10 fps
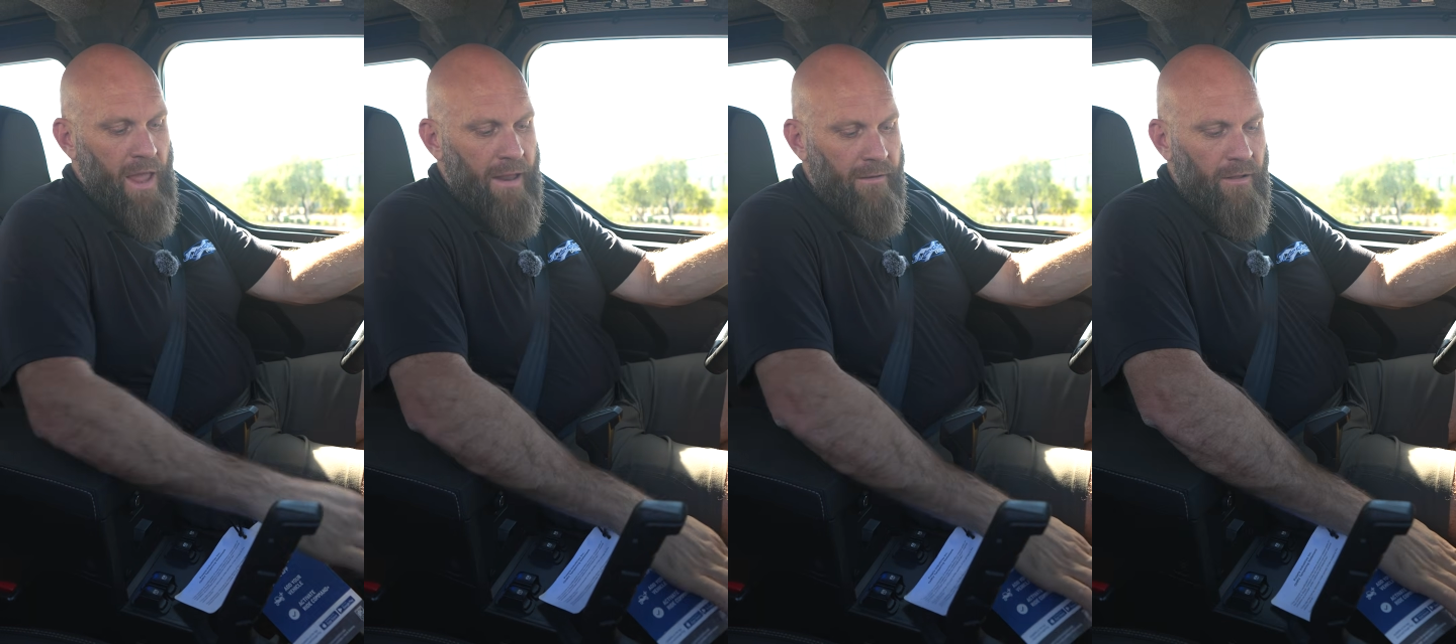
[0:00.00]

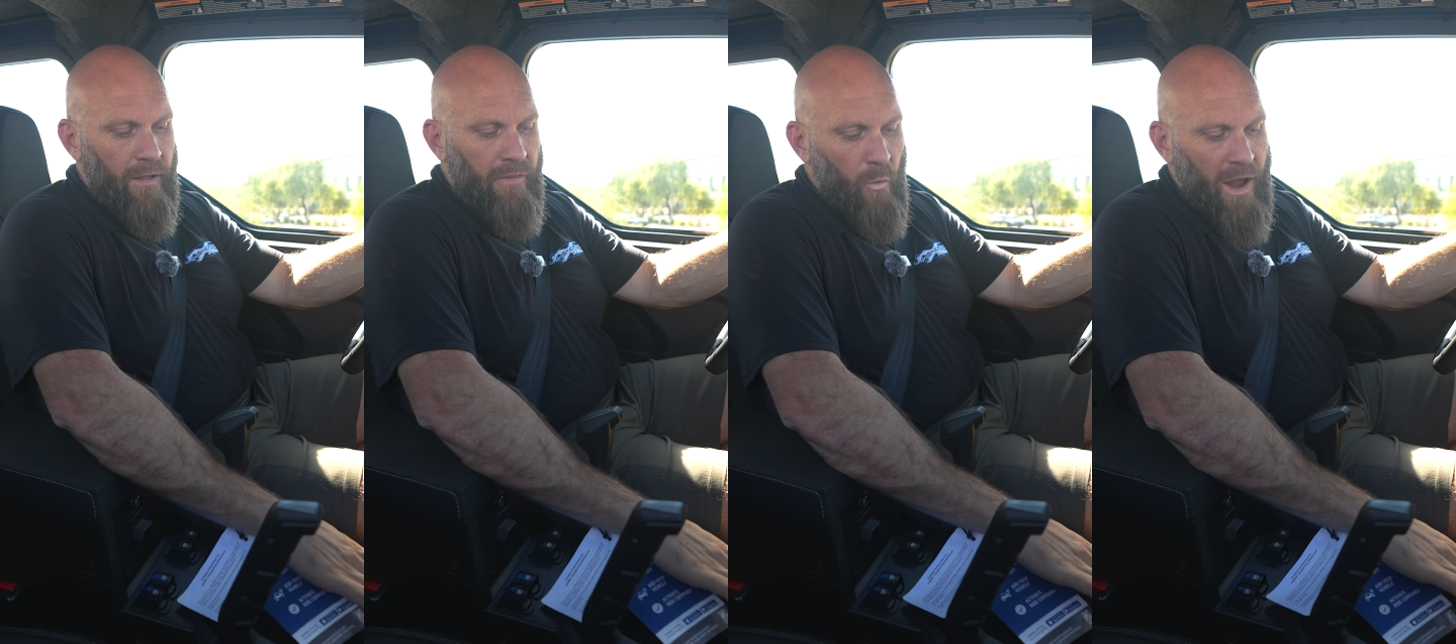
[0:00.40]
and
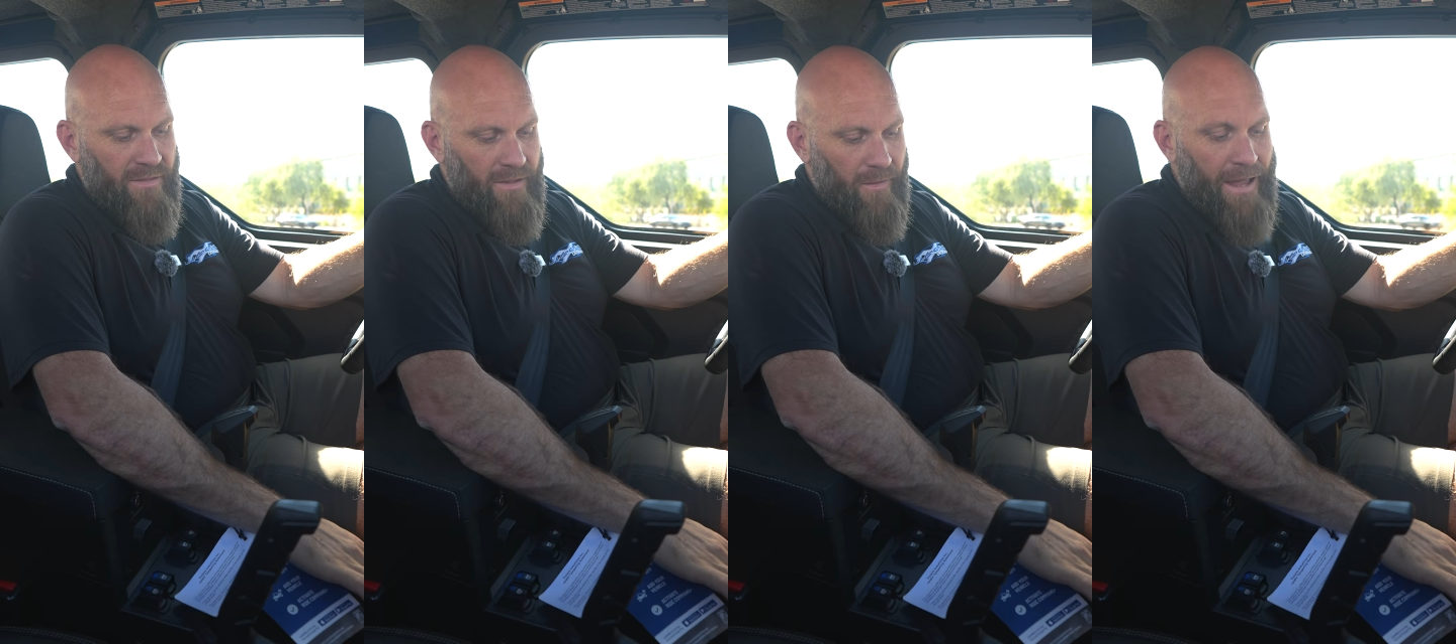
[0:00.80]
the way
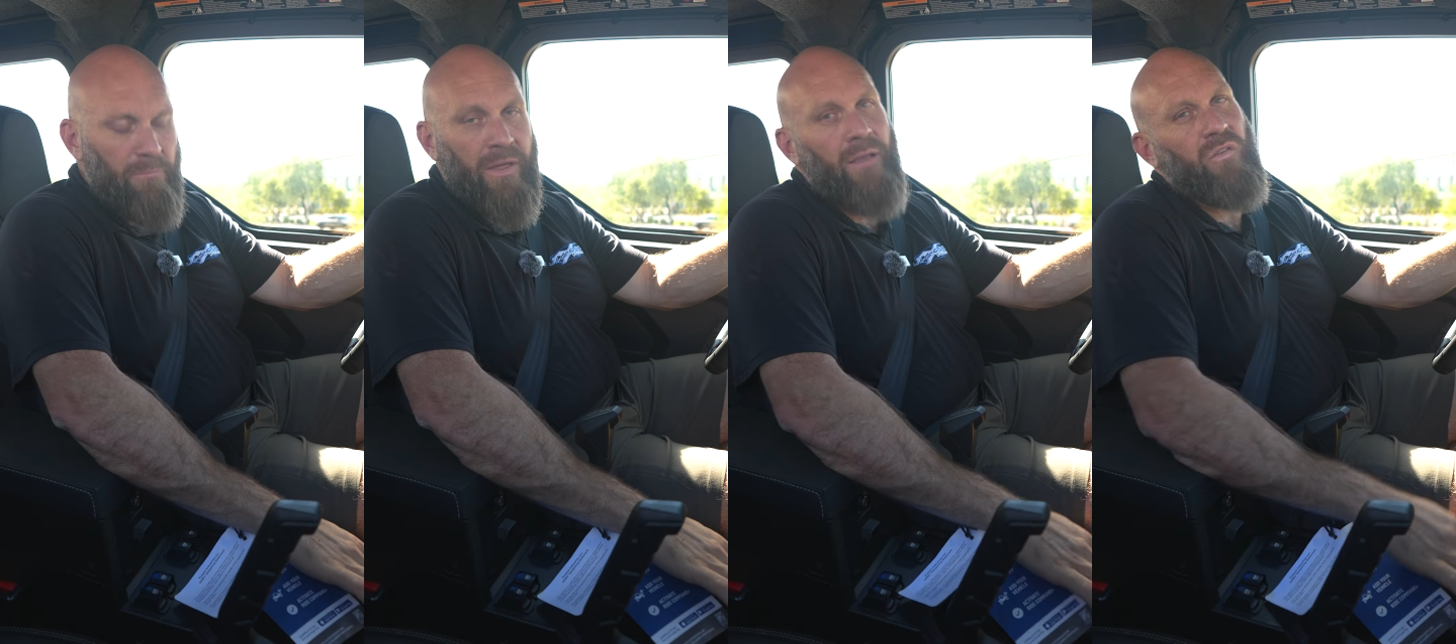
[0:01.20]
that the
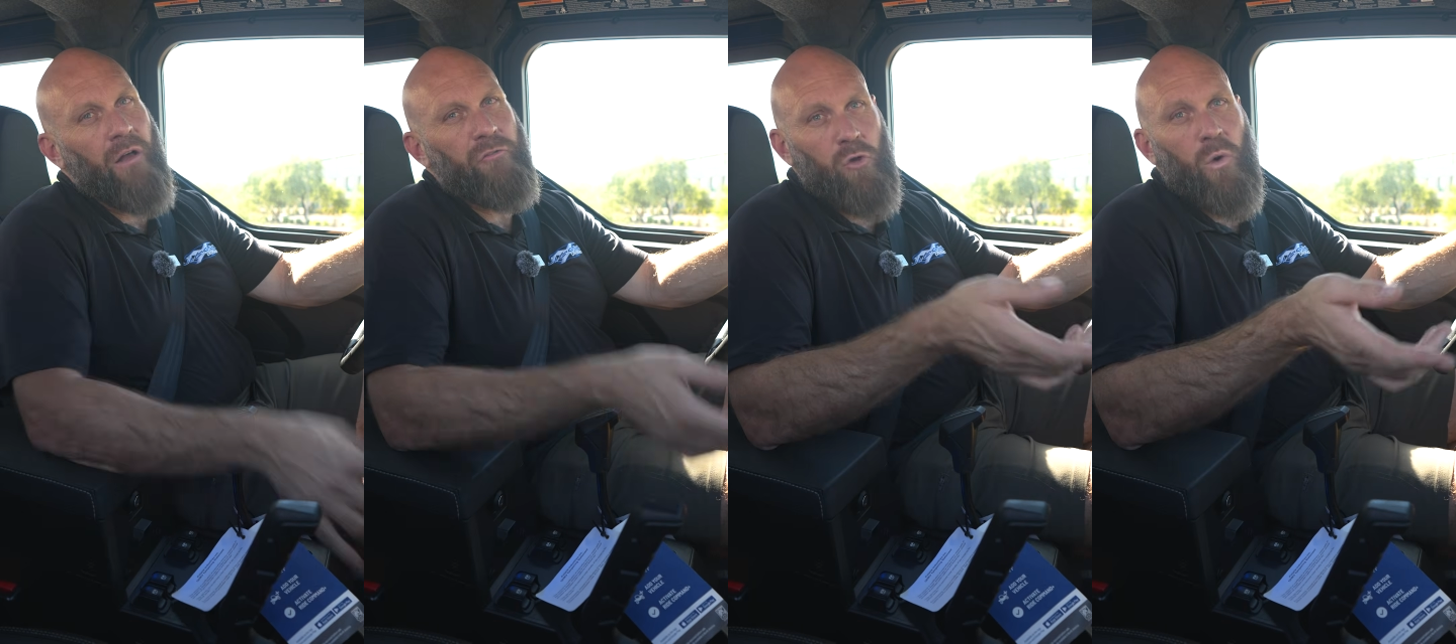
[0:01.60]
light blinks
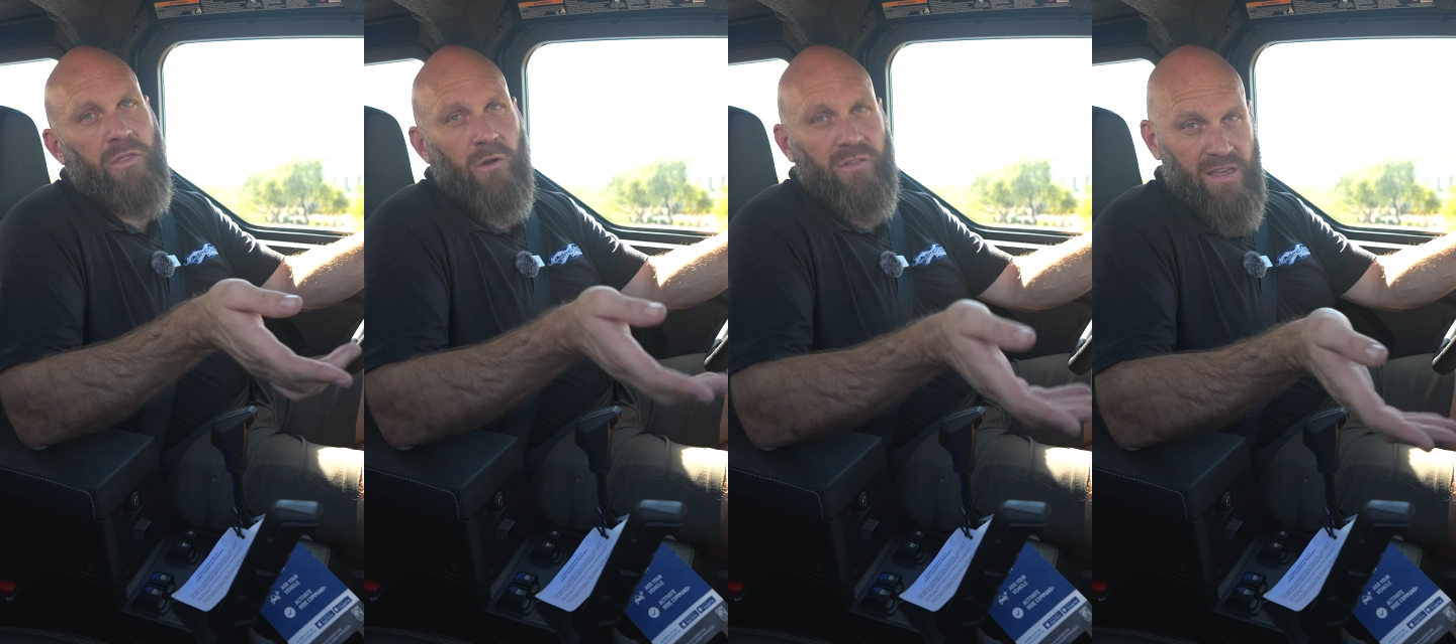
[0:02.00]
tells you
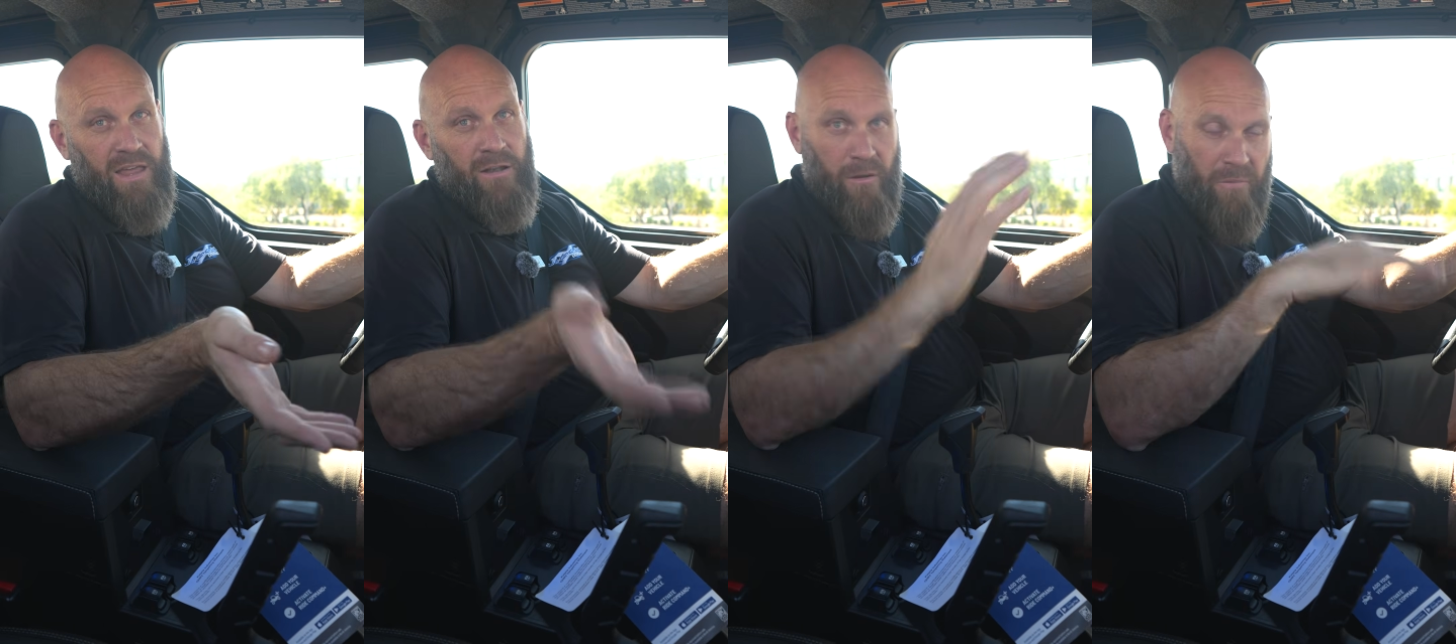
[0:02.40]
whether it's
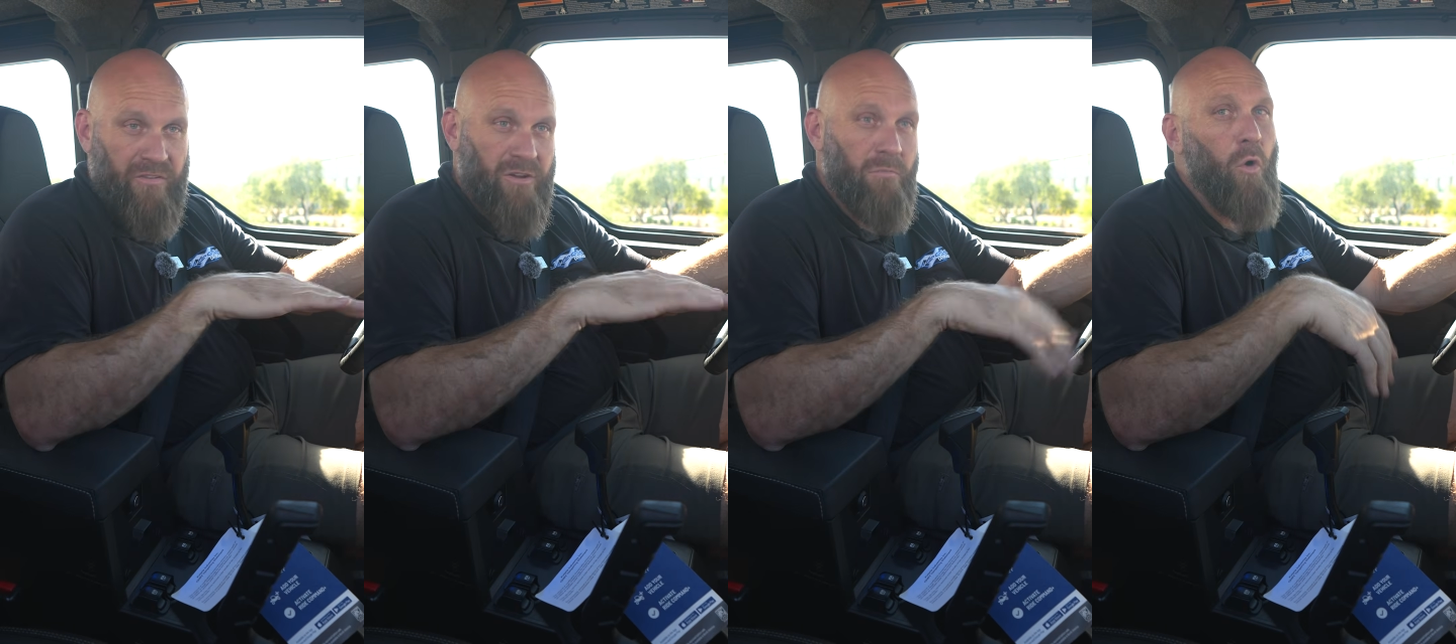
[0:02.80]
in
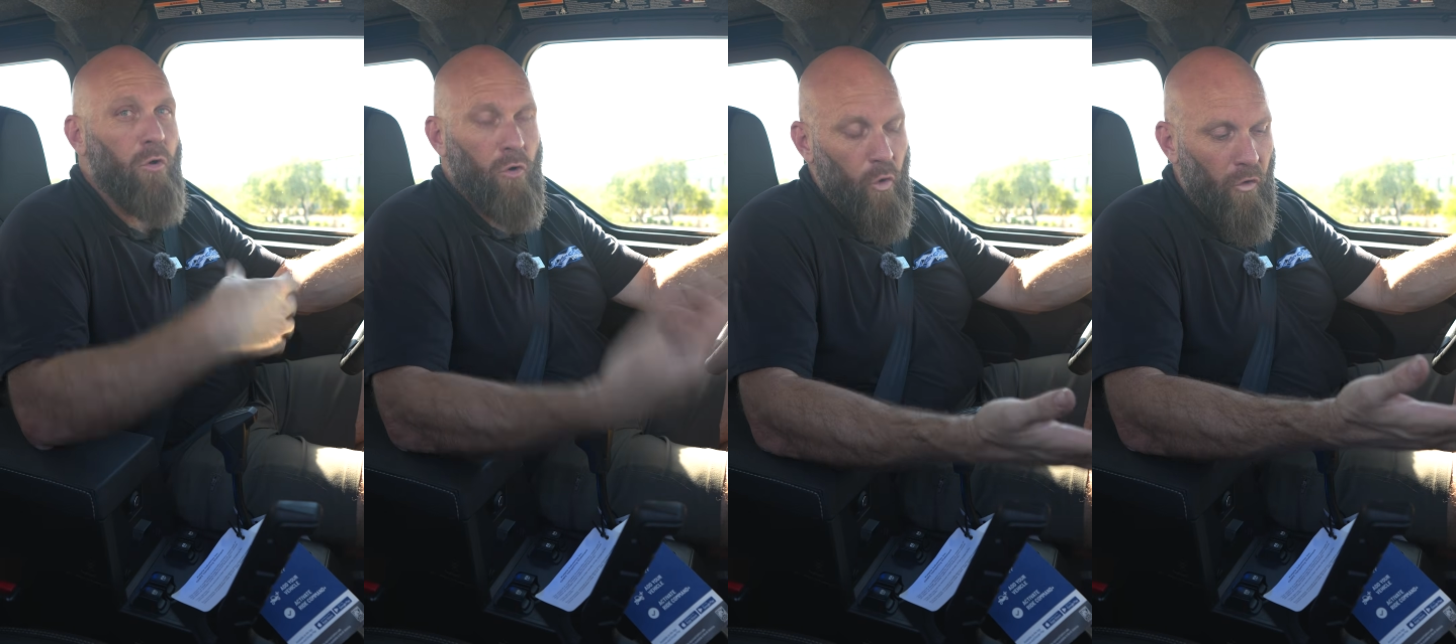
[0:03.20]
compressor
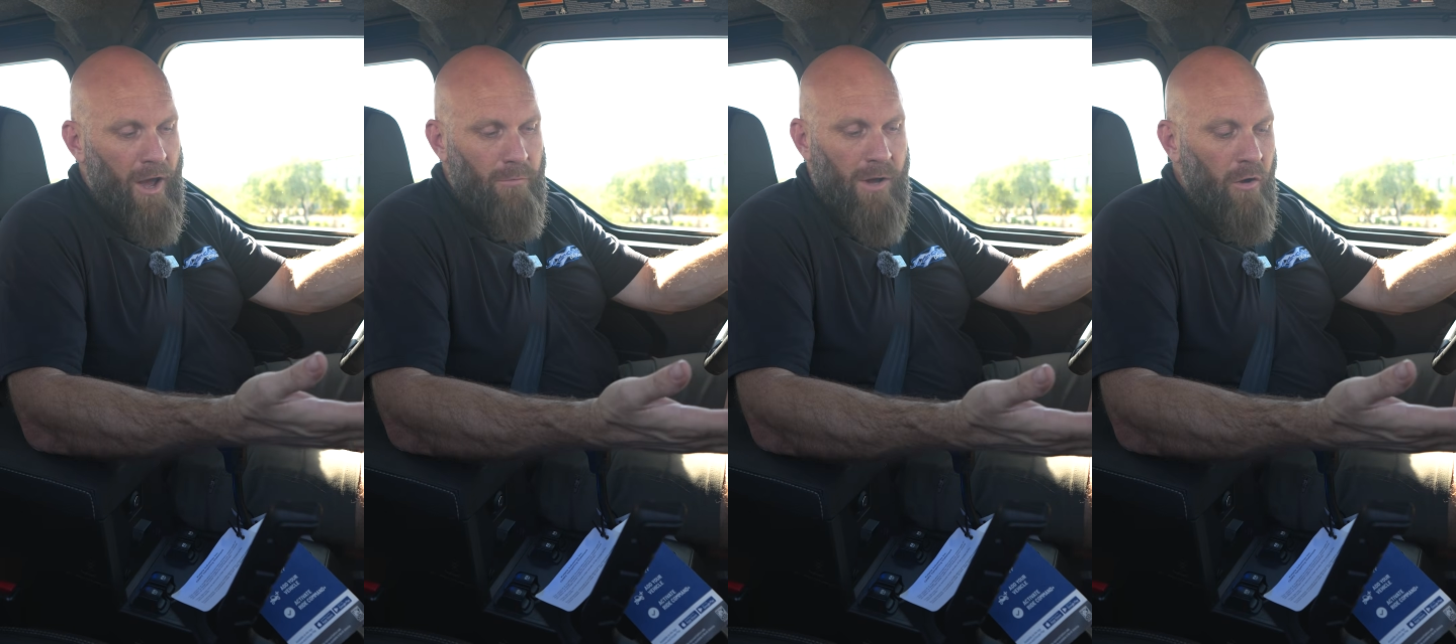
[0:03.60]
mode or cool
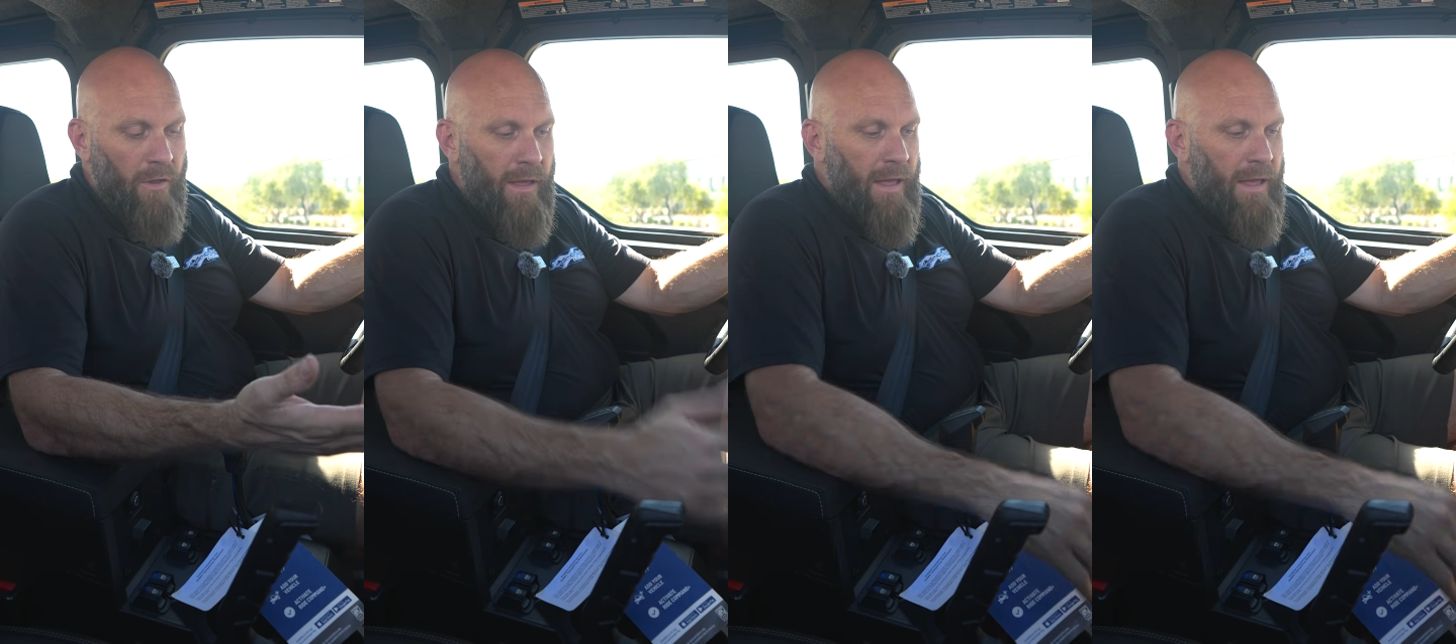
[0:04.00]
down mode.